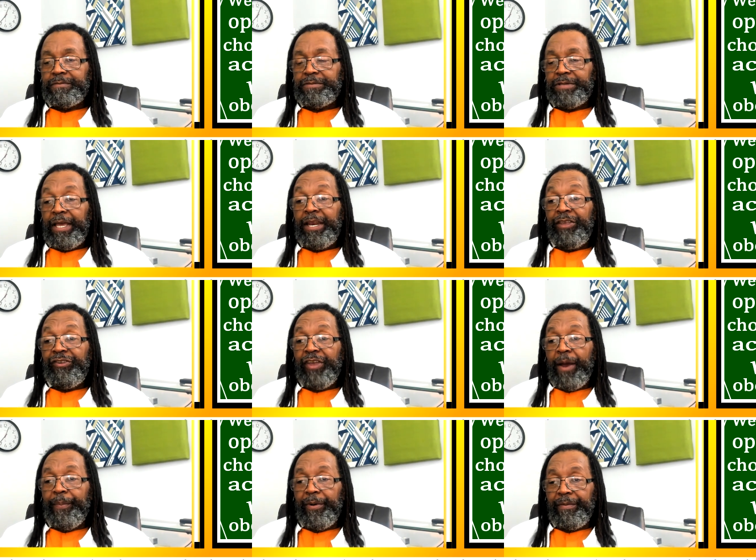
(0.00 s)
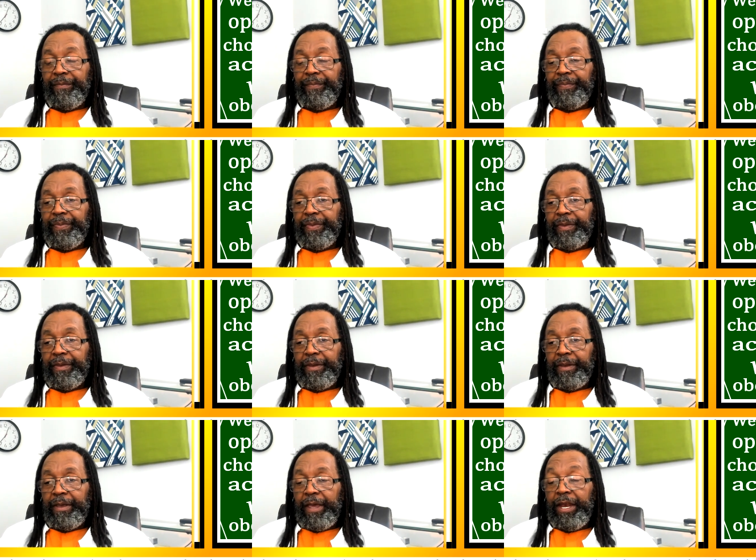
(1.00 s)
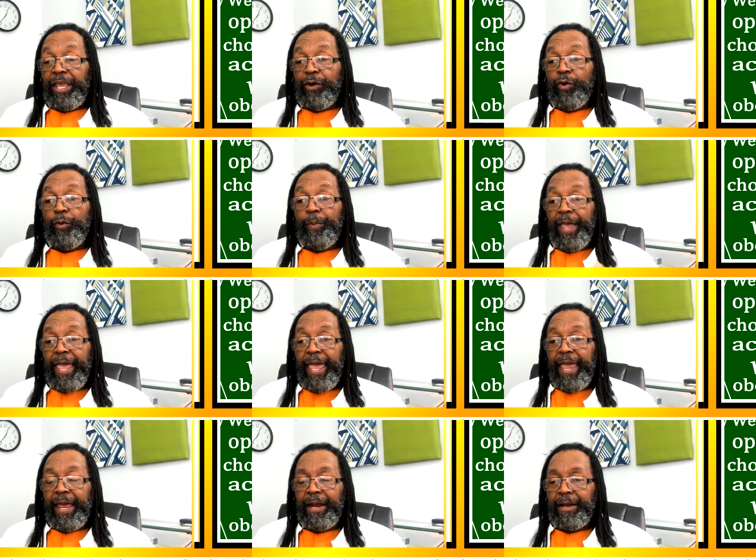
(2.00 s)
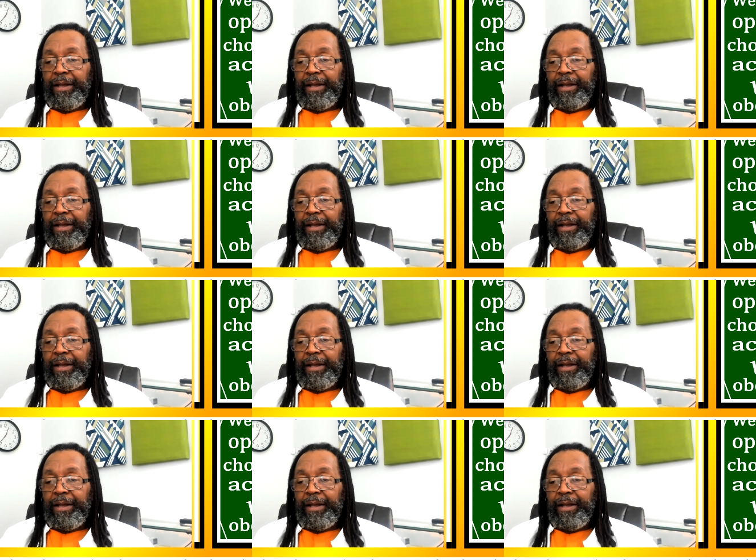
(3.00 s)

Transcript: any shepherd, any group head,